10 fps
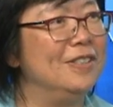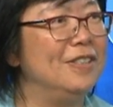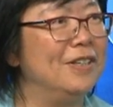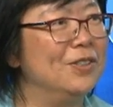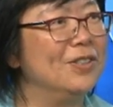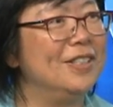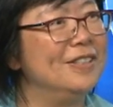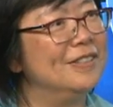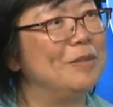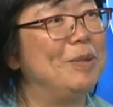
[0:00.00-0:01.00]
the younger
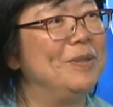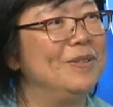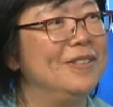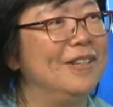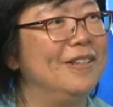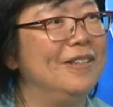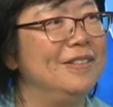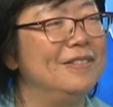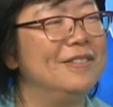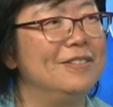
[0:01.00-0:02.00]
kids about
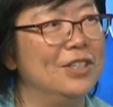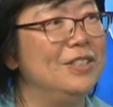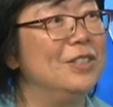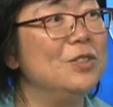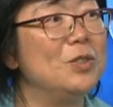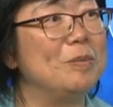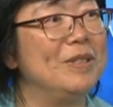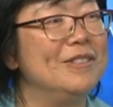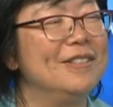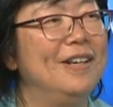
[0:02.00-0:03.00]
the Chinese
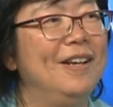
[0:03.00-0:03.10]
instruments.